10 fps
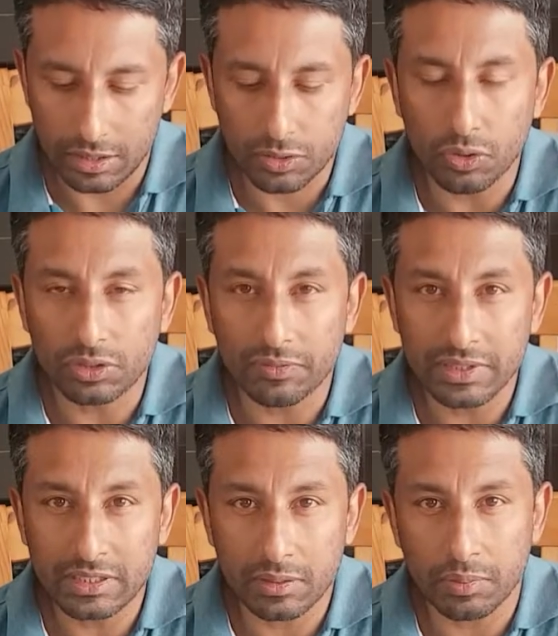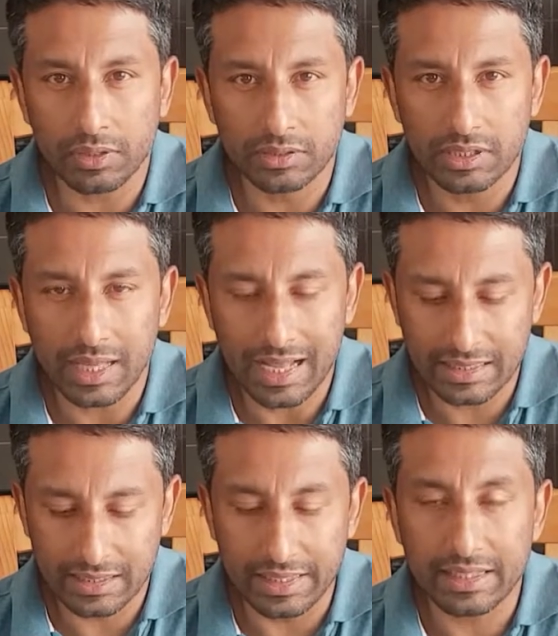cook the vegetables
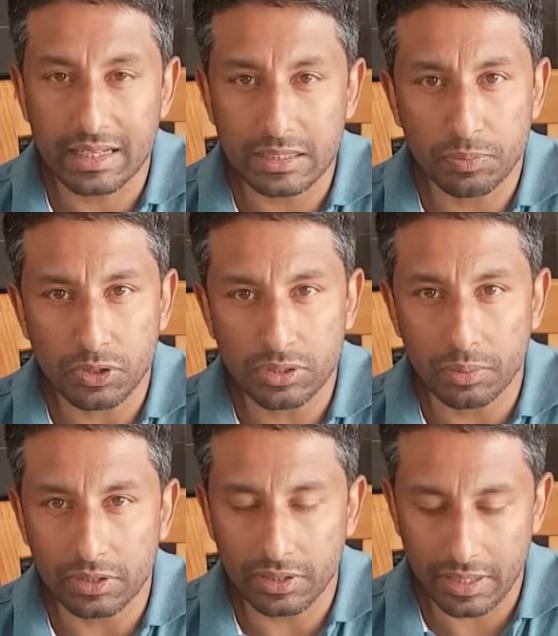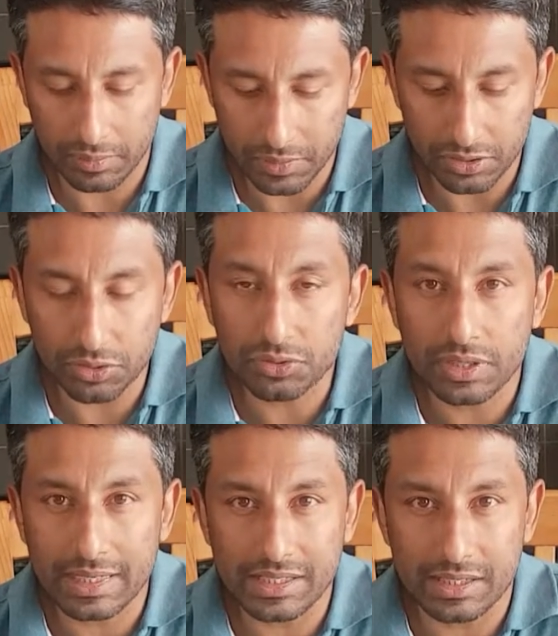as little as possible to keep the
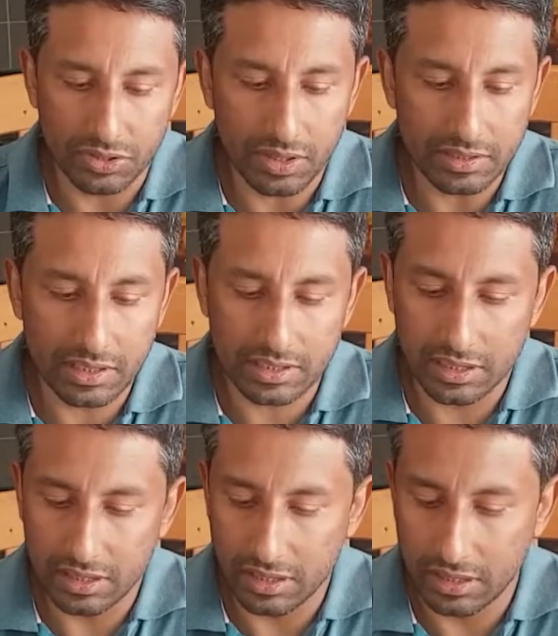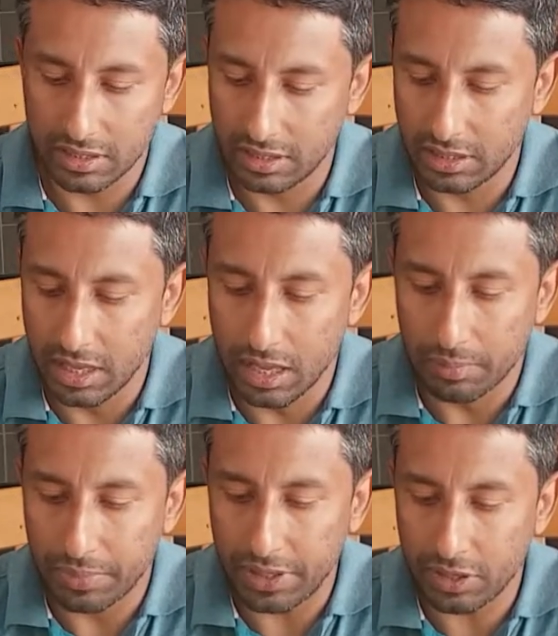nutrition. So I just
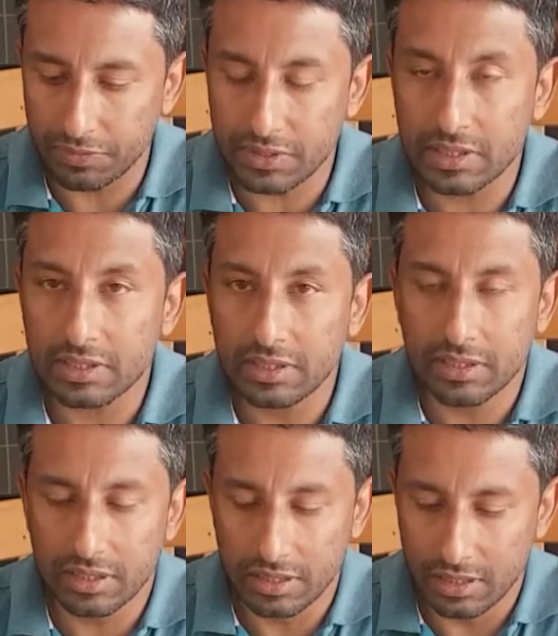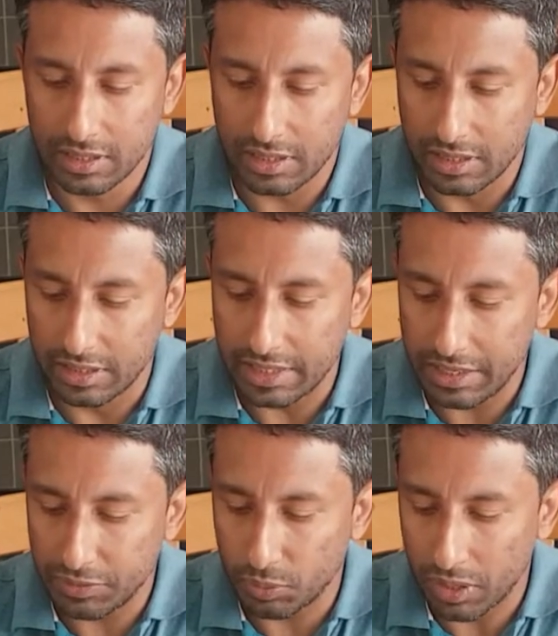peel off the
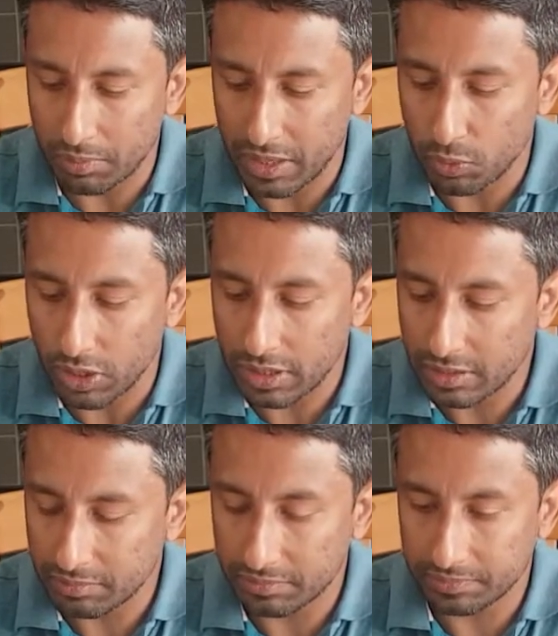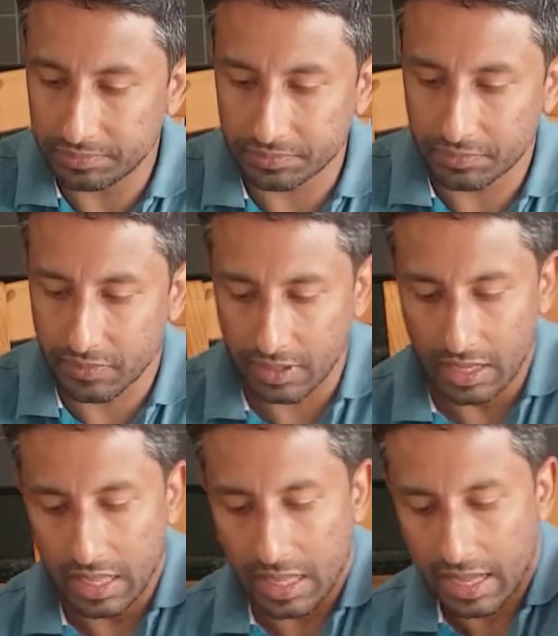leaves one by one
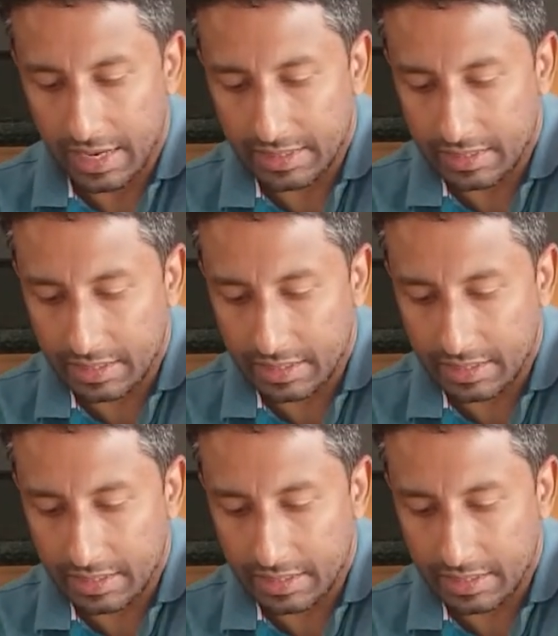and